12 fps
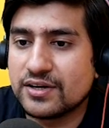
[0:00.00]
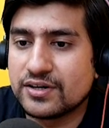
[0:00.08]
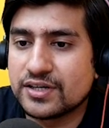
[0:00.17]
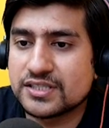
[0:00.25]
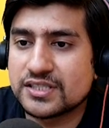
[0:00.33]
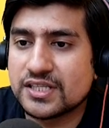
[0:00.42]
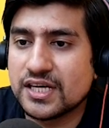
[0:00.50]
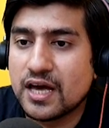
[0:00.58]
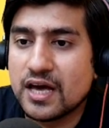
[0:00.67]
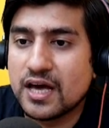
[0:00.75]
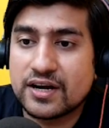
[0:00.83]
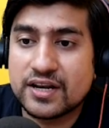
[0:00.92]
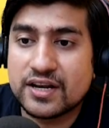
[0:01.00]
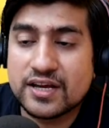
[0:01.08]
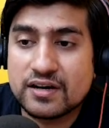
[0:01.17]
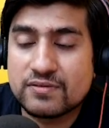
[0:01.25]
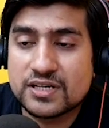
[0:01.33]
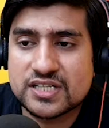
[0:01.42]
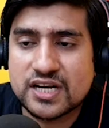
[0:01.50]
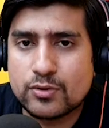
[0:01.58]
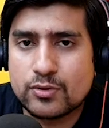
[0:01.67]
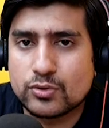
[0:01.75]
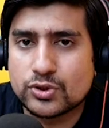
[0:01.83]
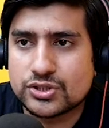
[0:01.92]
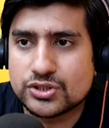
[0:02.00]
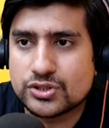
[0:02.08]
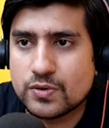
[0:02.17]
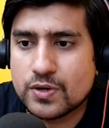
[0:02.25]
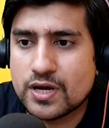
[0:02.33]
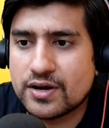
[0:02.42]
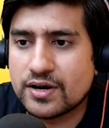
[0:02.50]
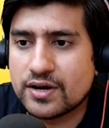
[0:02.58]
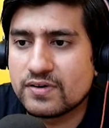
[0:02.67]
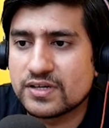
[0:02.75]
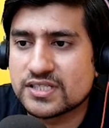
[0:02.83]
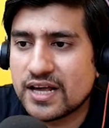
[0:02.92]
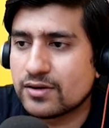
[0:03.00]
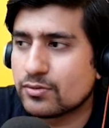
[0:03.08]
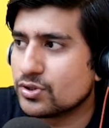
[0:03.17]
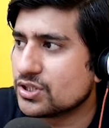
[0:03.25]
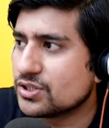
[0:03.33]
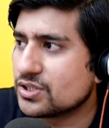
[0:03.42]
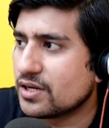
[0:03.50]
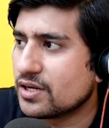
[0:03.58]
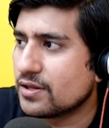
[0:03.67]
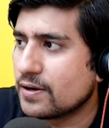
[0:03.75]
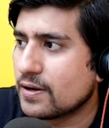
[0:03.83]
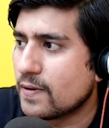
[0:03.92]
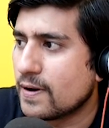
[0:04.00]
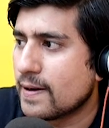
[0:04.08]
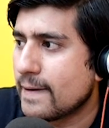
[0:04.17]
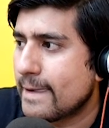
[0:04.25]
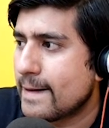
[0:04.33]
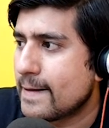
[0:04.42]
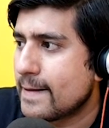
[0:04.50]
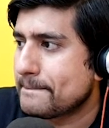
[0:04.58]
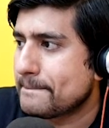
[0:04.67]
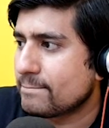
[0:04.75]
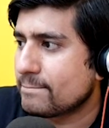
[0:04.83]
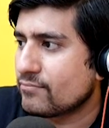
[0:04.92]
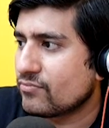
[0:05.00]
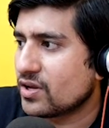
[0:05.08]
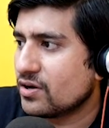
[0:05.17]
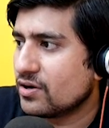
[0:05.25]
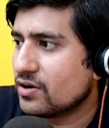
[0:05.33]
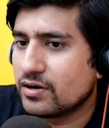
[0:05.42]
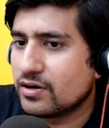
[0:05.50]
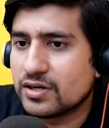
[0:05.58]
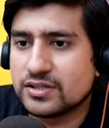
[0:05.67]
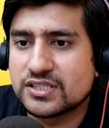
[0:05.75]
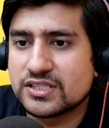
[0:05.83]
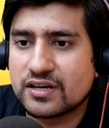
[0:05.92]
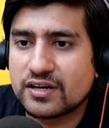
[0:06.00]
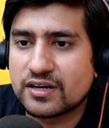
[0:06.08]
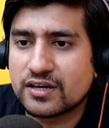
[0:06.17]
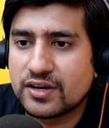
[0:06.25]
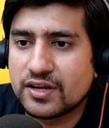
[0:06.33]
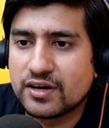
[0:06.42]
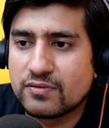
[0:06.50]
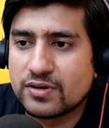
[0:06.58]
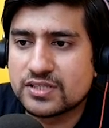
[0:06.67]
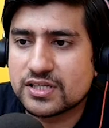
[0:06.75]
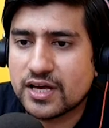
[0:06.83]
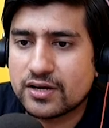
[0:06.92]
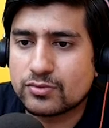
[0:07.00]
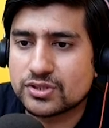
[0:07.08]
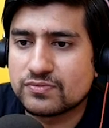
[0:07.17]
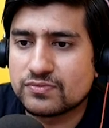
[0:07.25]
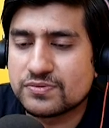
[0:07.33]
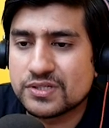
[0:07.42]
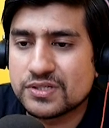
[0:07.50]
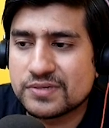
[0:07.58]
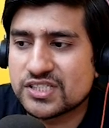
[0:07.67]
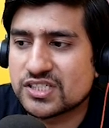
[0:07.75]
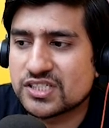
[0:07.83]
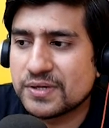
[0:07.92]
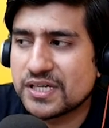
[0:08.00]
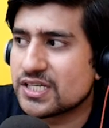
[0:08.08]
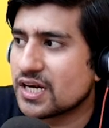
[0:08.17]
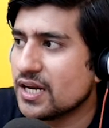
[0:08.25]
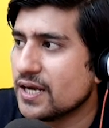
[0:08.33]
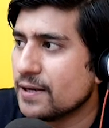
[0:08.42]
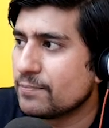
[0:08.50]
here is the real world scenario questions. Okay, real world scenario questions are there now. Uh, these are re real world scenario questions, which is which is basically